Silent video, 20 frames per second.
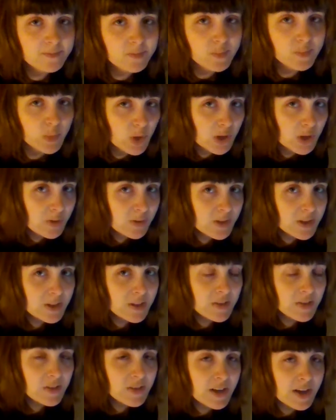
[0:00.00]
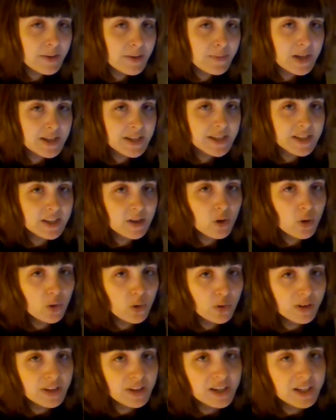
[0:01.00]
Well, that means the
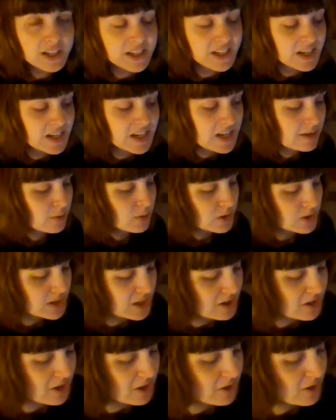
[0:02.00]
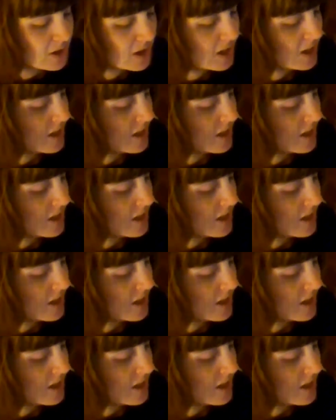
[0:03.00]
whole thing is going to equal 0,